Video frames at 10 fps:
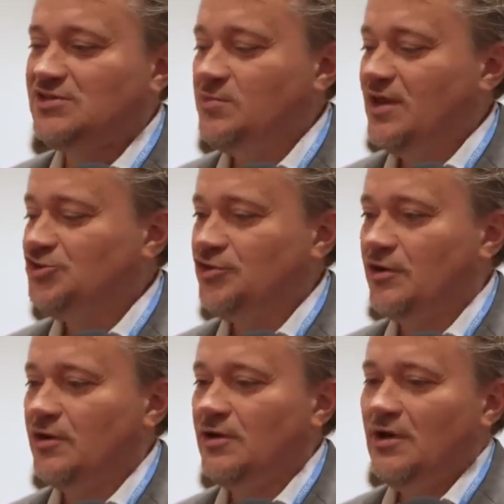make
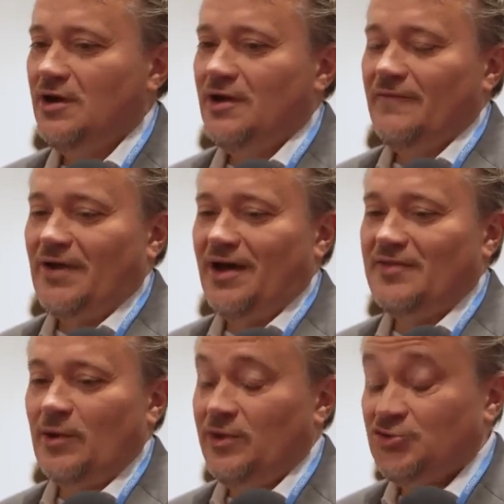sure uh,
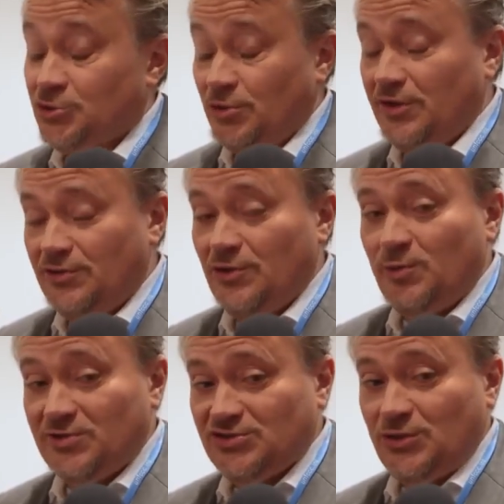that we truly do
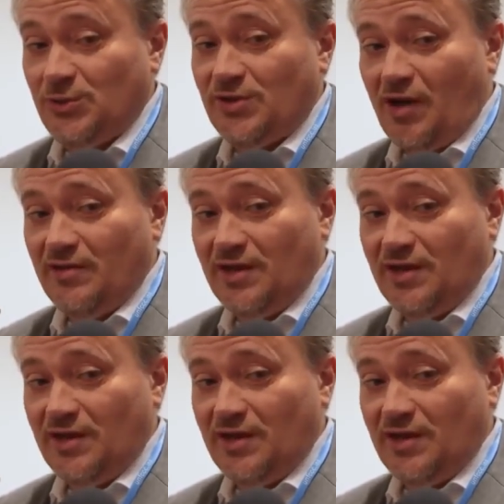pursue an all the